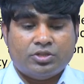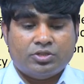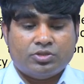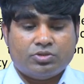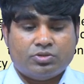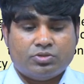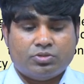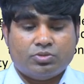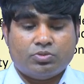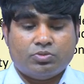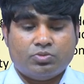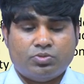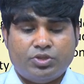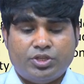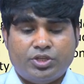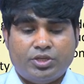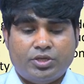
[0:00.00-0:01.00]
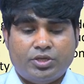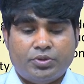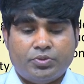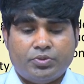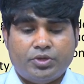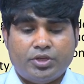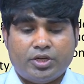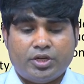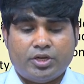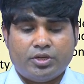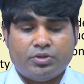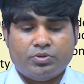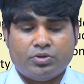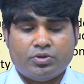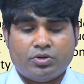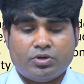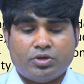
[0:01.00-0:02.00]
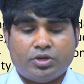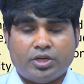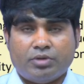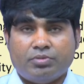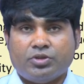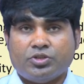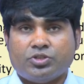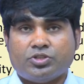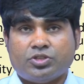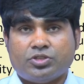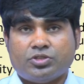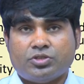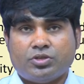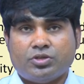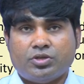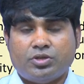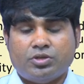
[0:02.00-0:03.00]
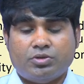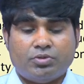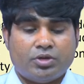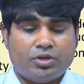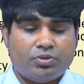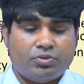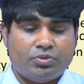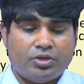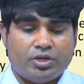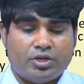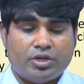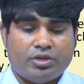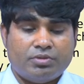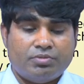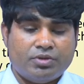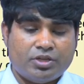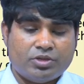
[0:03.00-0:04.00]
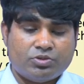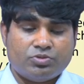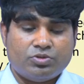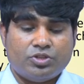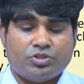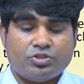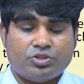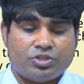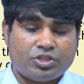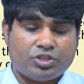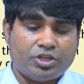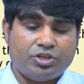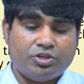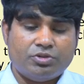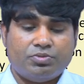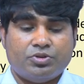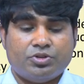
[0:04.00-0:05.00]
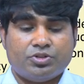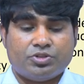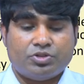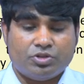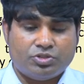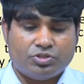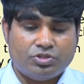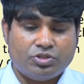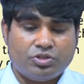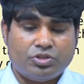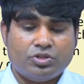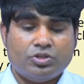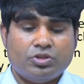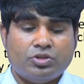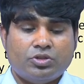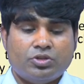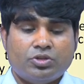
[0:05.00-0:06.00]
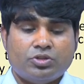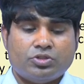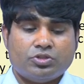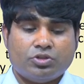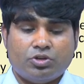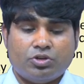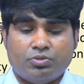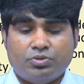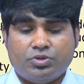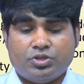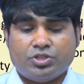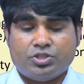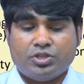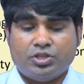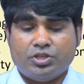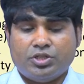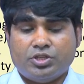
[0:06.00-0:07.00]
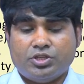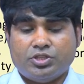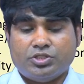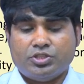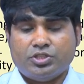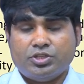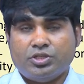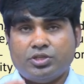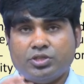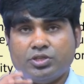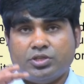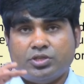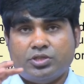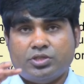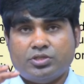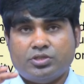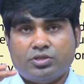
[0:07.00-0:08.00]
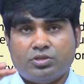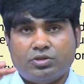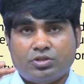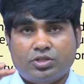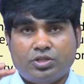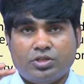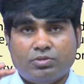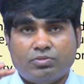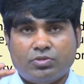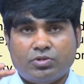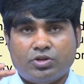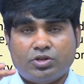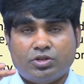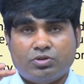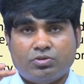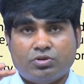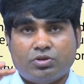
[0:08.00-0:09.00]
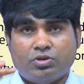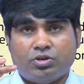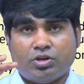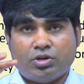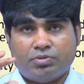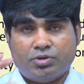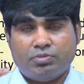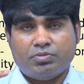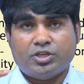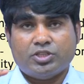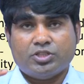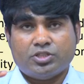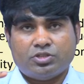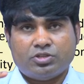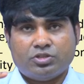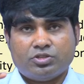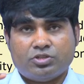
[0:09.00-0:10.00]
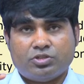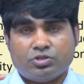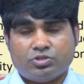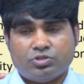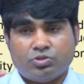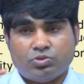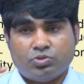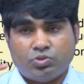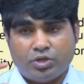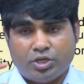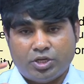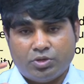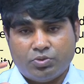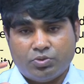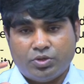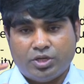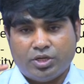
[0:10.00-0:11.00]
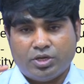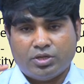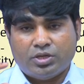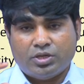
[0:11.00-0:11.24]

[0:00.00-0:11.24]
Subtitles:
So, we are having such we are having actually such kind of structure. So, obviously, it is the nothing but optimization structure, where we